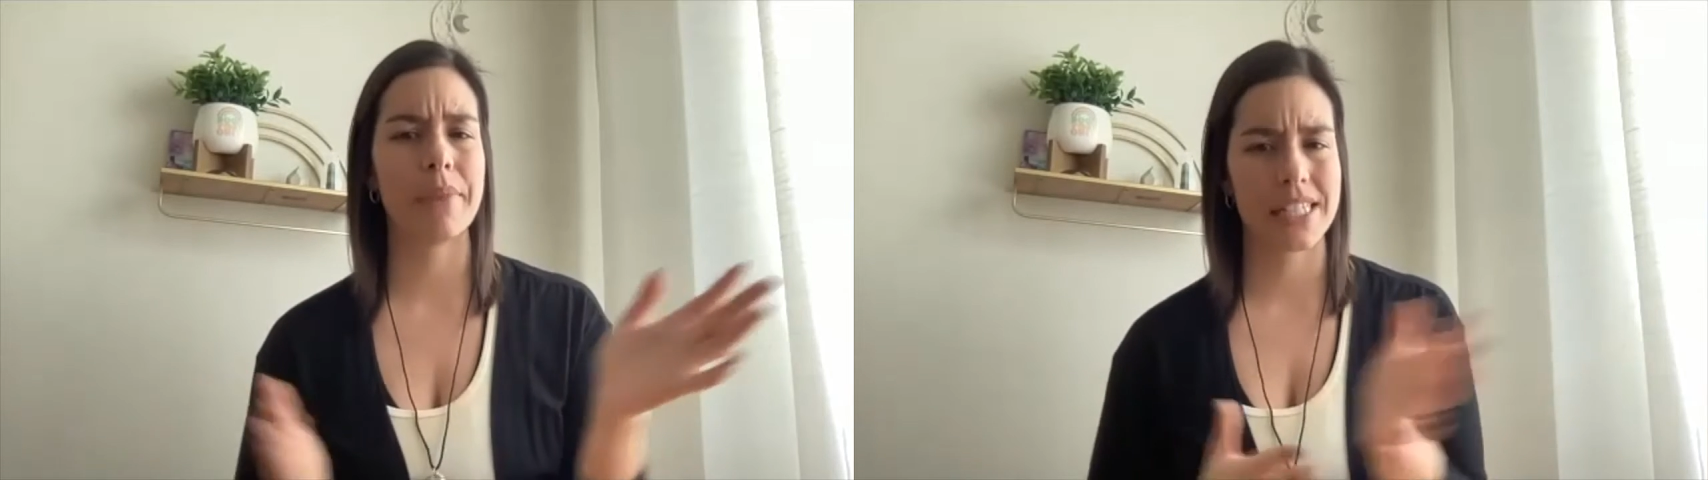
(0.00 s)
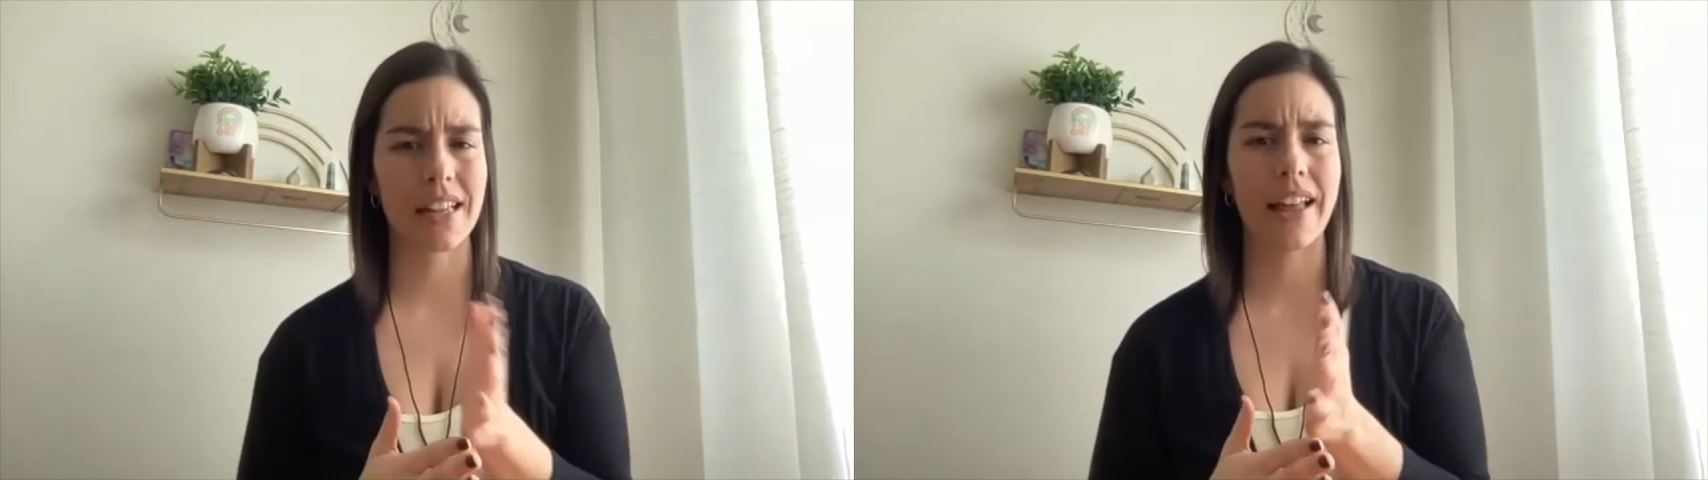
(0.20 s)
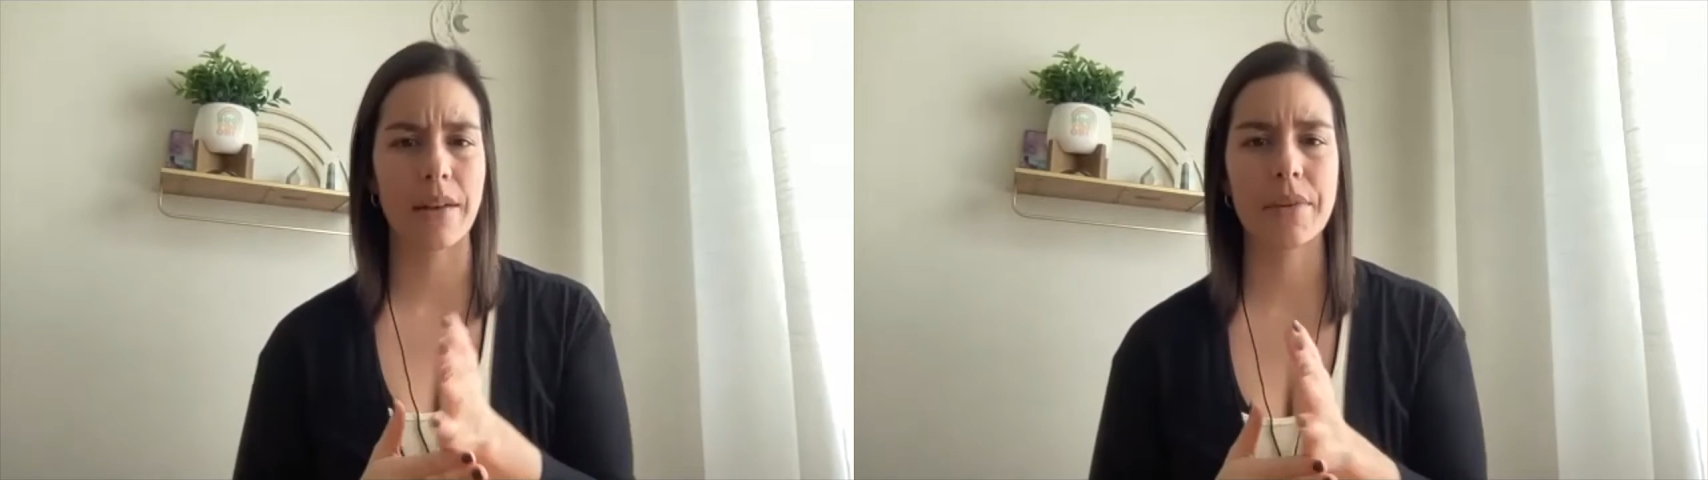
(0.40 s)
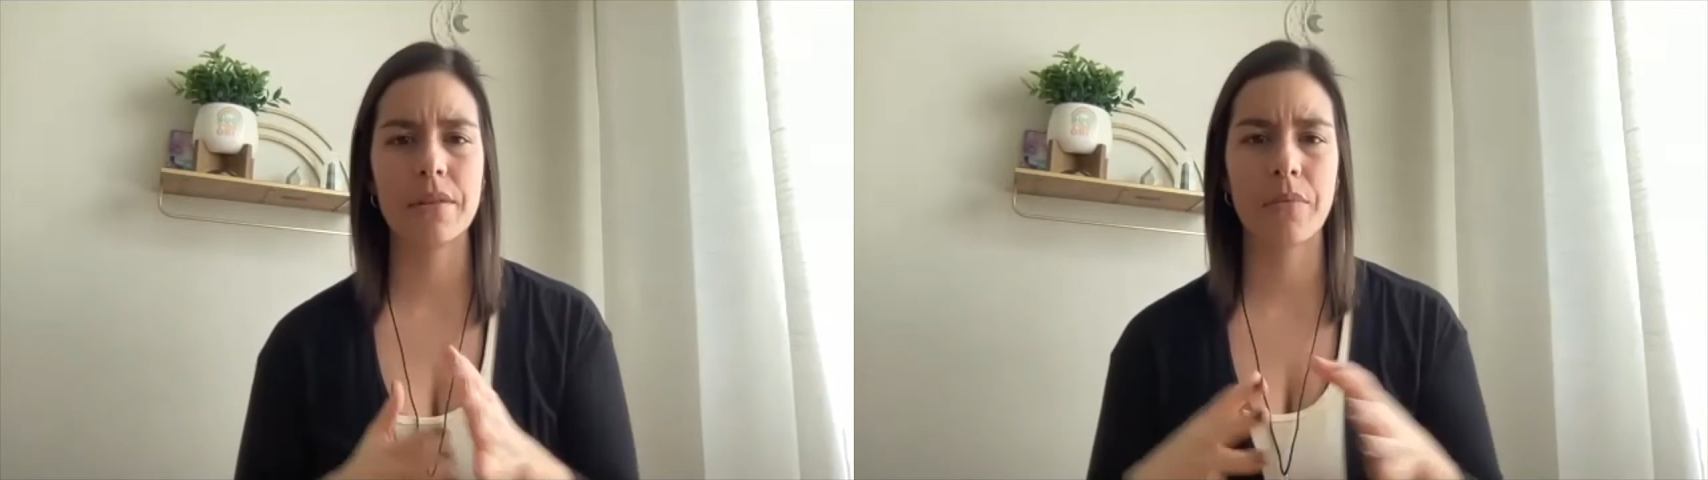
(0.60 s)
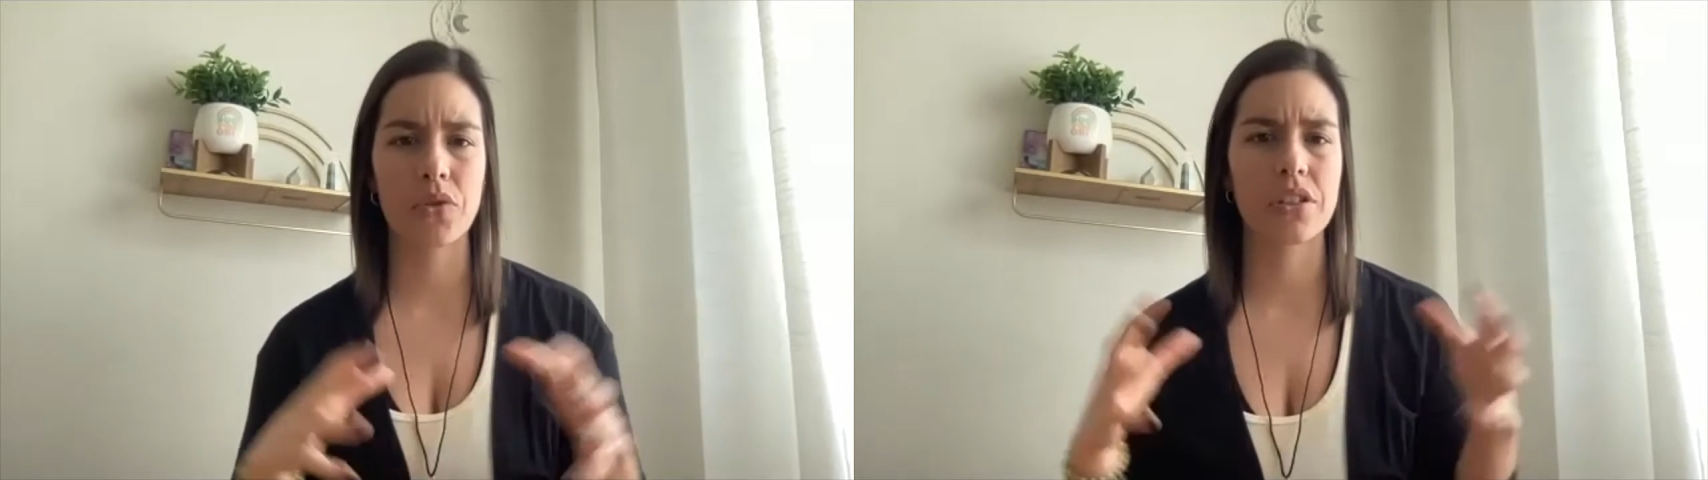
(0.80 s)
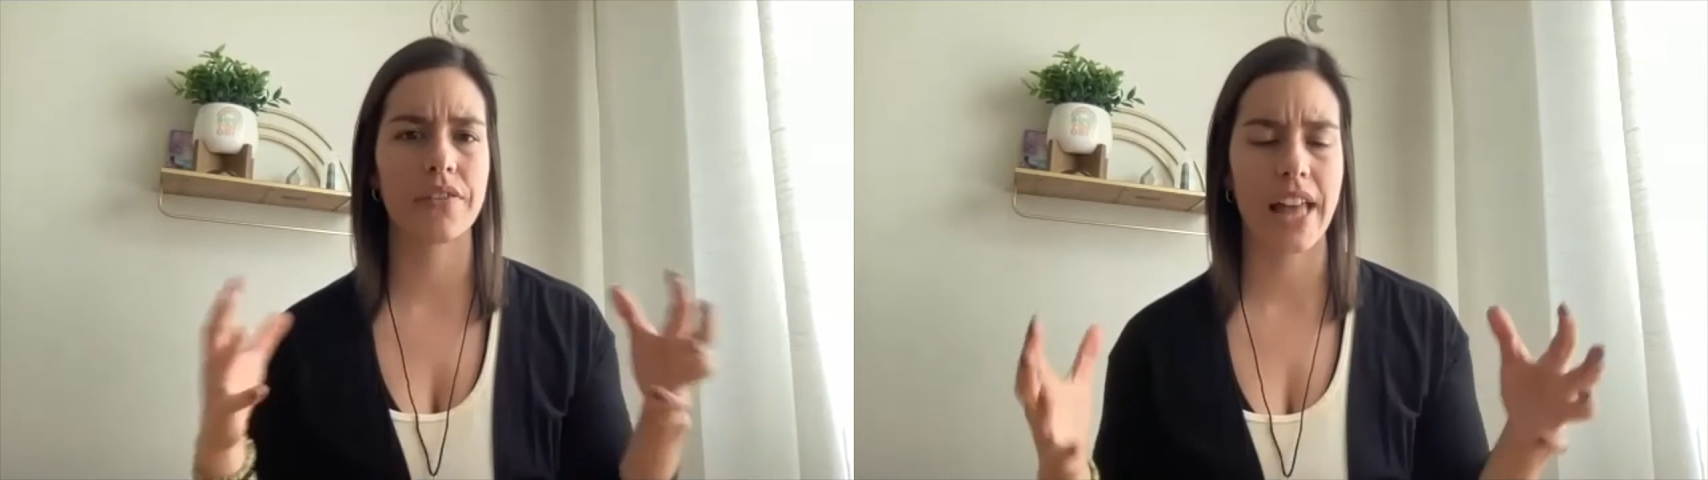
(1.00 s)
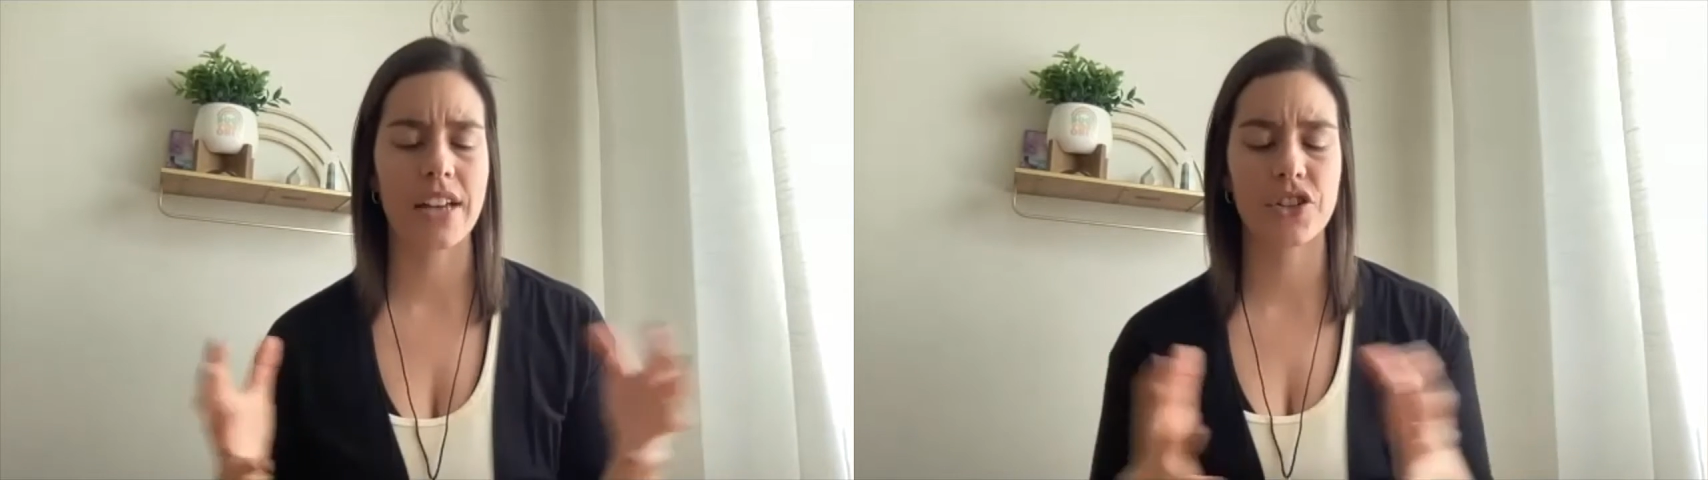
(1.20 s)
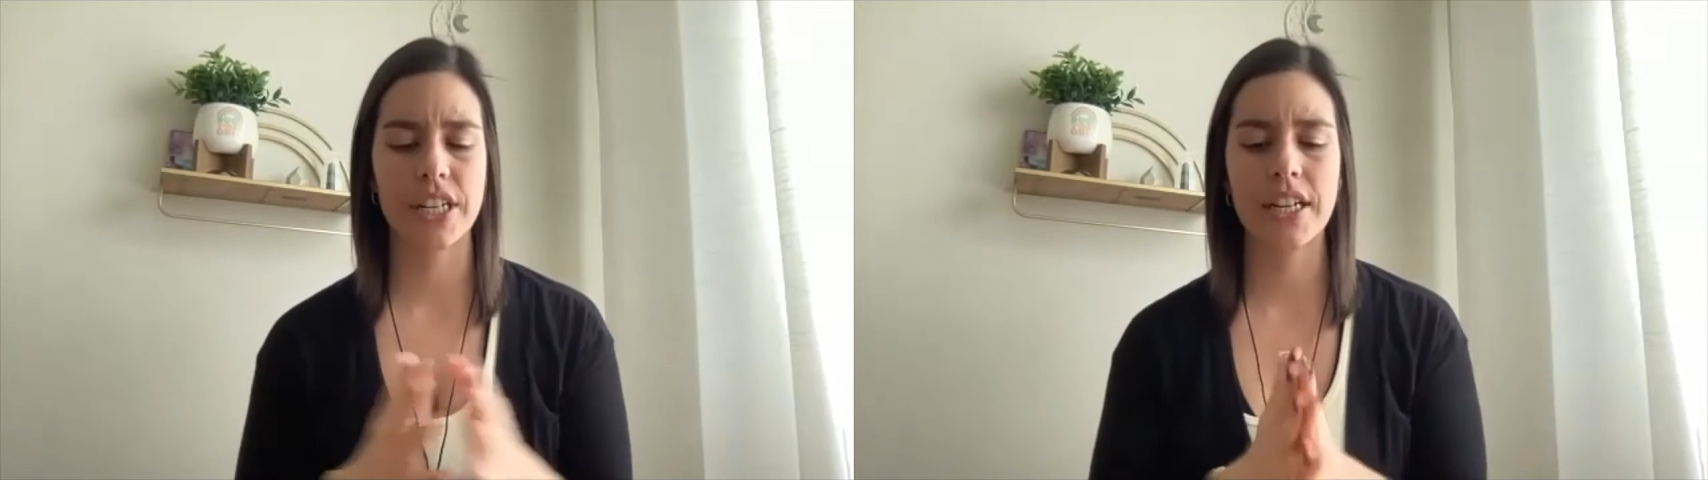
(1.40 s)
misalignment most of
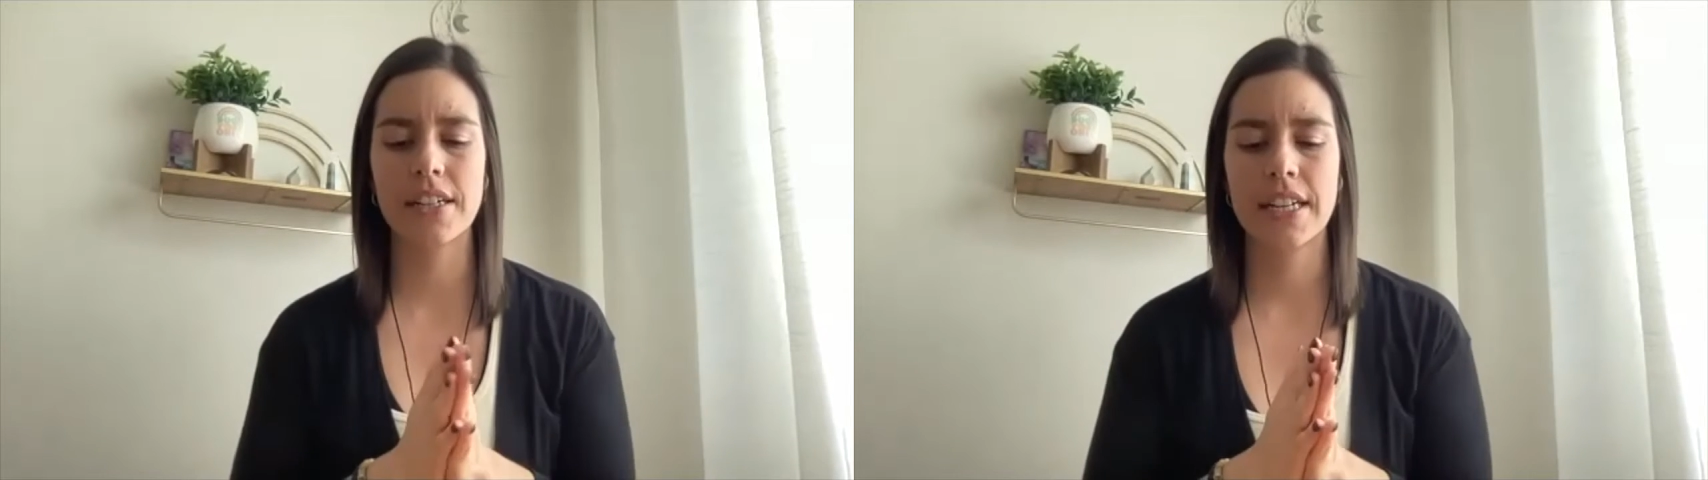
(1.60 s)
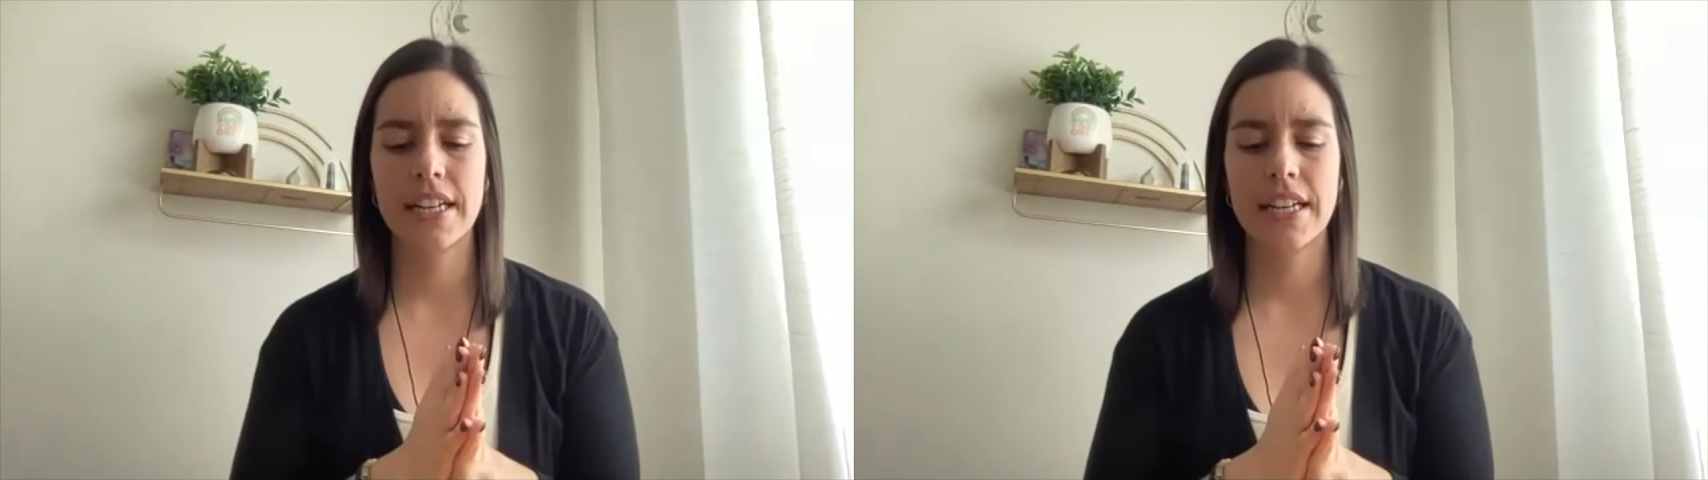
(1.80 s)
last year.